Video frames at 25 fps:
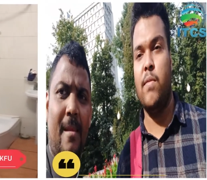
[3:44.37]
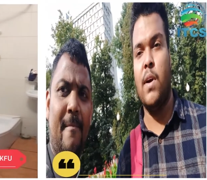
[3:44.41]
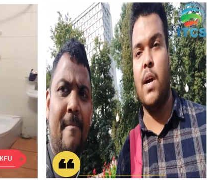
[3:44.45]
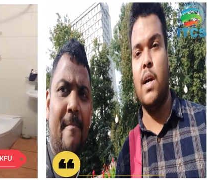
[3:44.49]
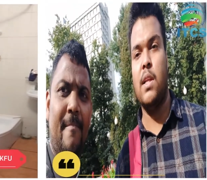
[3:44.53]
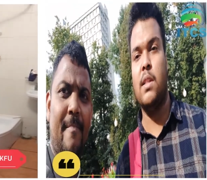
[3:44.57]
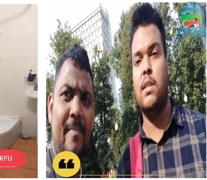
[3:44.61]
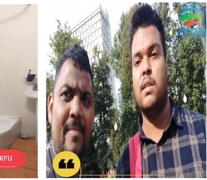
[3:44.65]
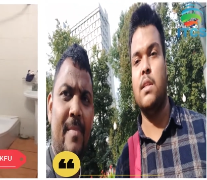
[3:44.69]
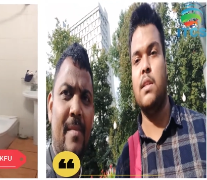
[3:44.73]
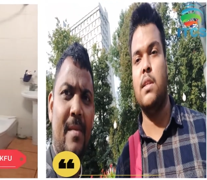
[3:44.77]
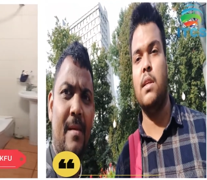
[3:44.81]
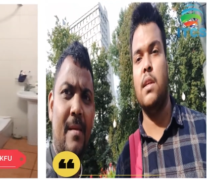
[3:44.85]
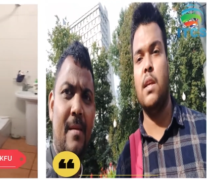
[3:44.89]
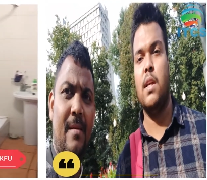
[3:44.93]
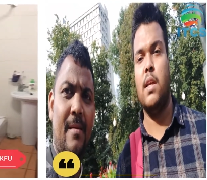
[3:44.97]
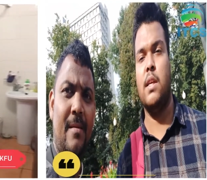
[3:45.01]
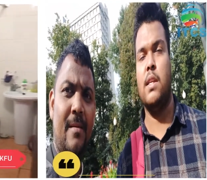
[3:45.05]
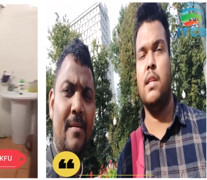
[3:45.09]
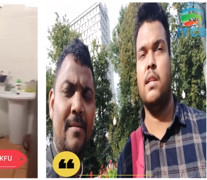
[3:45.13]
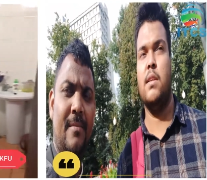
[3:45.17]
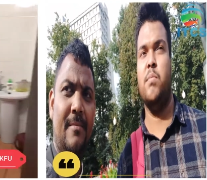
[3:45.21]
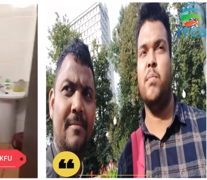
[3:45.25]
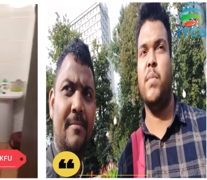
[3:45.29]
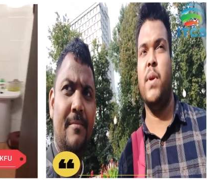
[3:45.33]
Speaker 1: father,
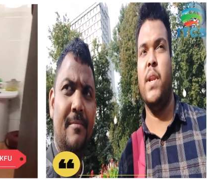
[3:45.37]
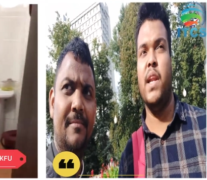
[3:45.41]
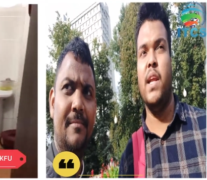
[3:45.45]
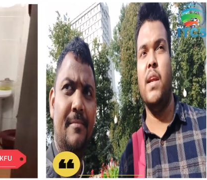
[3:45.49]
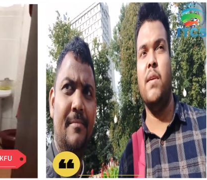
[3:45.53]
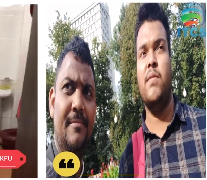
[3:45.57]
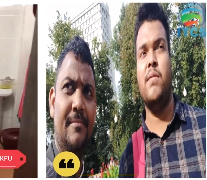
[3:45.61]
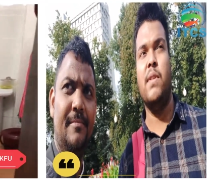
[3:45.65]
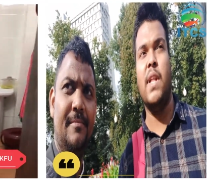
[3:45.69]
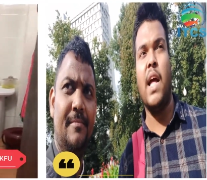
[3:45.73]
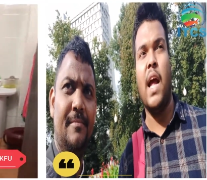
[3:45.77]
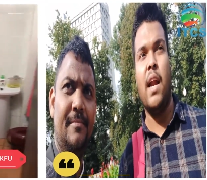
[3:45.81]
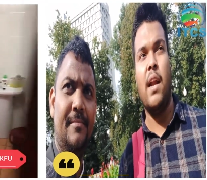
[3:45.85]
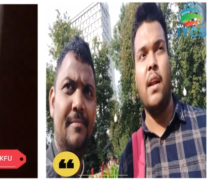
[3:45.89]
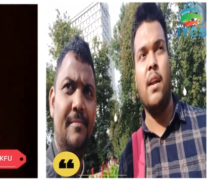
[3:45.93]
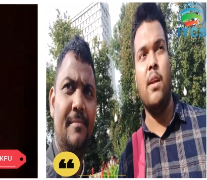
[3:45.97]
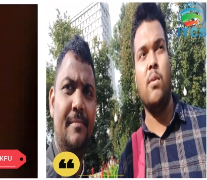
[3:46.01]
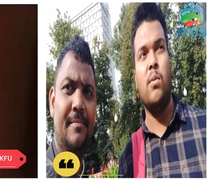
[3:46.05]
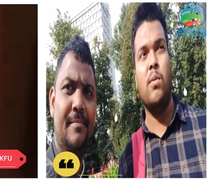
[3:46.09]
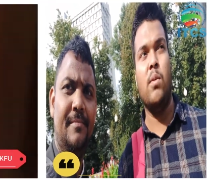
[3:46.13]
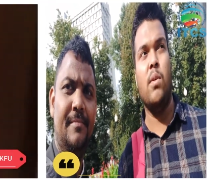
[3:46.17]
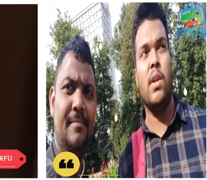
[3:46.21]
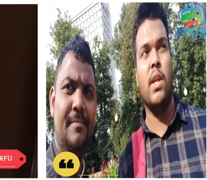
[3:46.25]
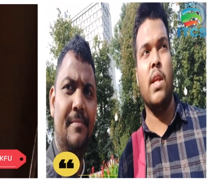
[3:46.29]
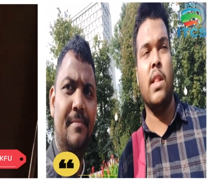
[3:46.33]
he believed that day
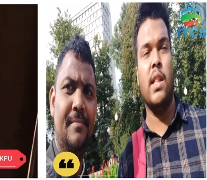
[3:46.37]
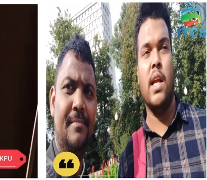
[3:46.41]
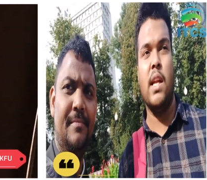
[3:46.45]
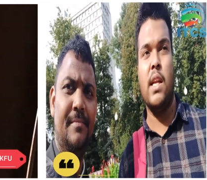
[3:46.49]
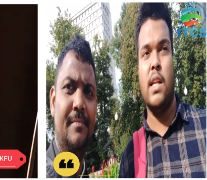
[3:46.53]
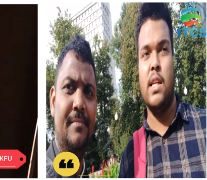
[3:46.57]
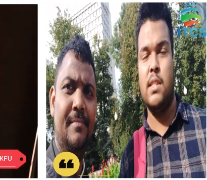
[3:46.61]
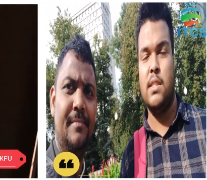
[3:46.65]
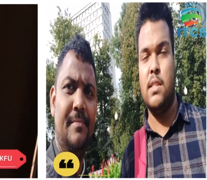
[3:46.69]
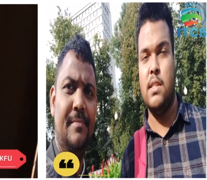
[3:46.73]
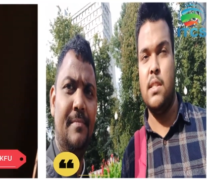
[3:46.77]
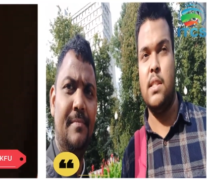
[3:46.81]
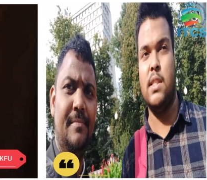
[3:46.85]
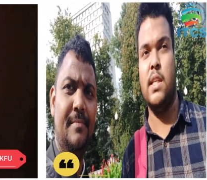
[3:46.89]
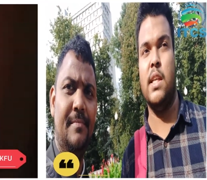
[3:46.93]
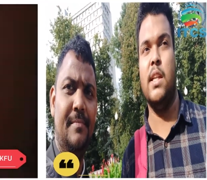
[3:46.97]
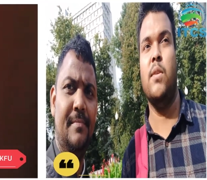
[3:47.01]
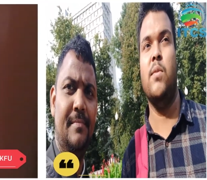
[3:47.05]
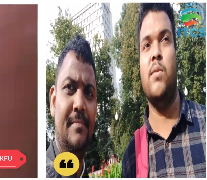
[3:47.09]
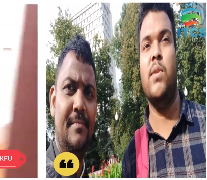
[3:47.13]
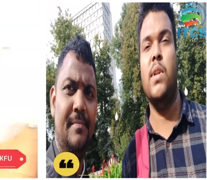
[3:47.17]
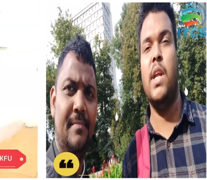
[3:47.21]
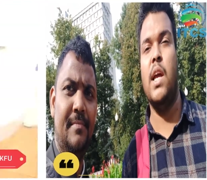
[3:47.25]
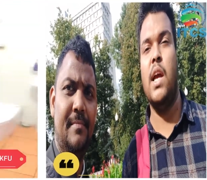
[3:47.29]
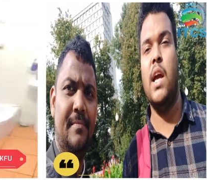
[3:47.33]
only that he's a
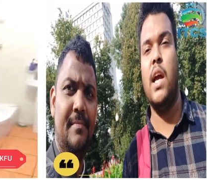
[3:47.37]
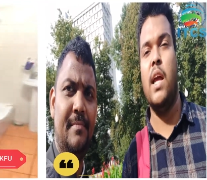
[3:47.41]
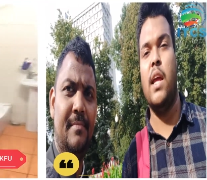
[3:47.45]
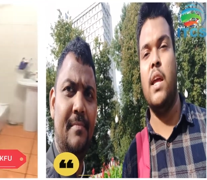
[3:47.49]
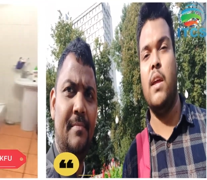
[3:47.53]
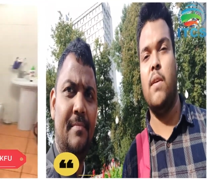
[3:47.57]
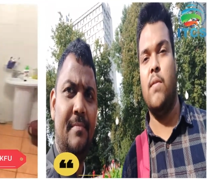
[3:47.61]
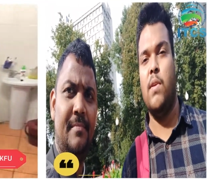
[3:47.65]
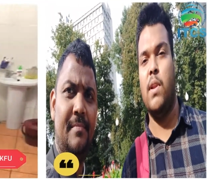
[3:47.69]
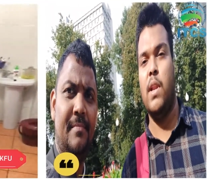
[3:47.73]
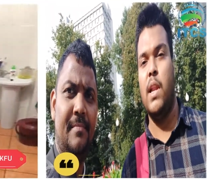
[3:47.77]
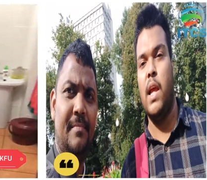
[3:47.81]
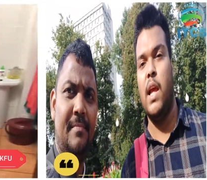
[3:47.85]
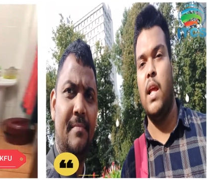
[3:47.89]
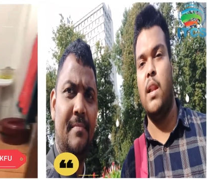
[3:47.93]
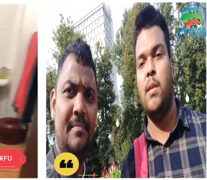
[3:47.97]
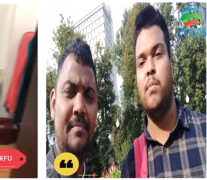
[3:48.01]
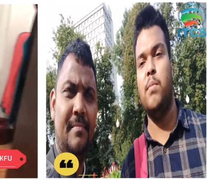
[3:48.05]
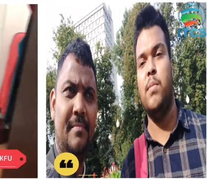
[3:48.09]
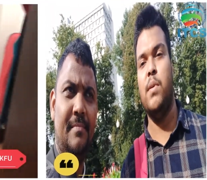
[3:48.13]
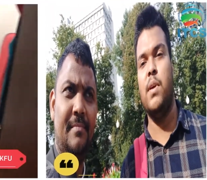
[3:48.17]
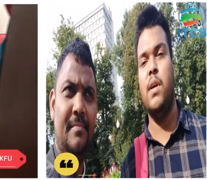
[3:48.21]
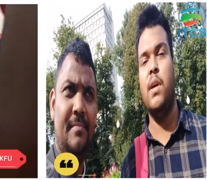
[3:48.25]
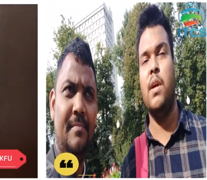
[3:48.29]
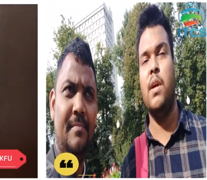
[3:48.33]
genuine guy, he will help